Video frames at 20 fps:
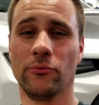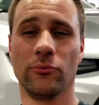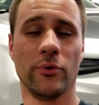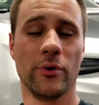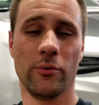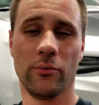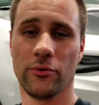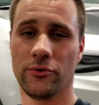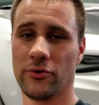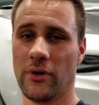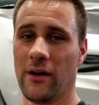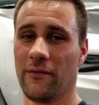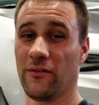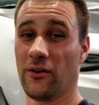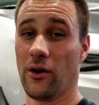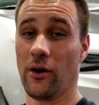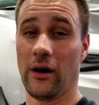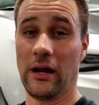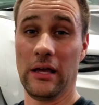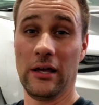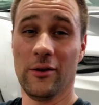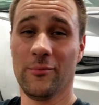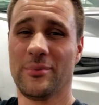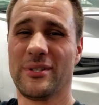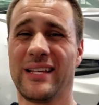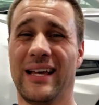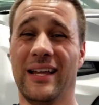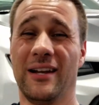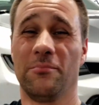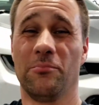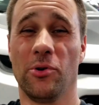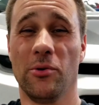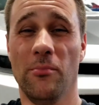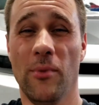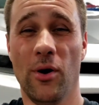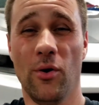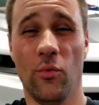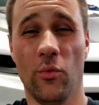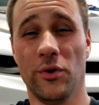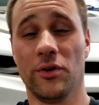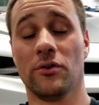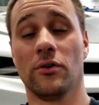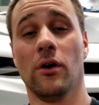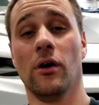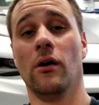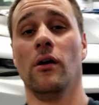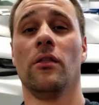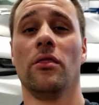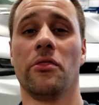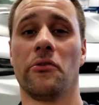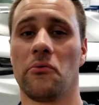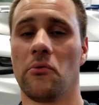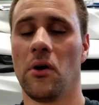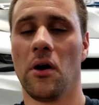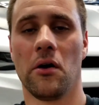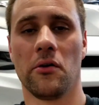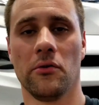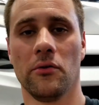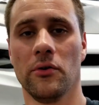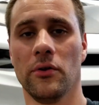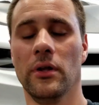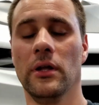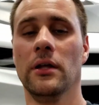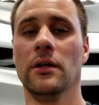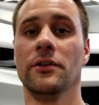rear-wheel drive car helps kind of promote when you're on throttle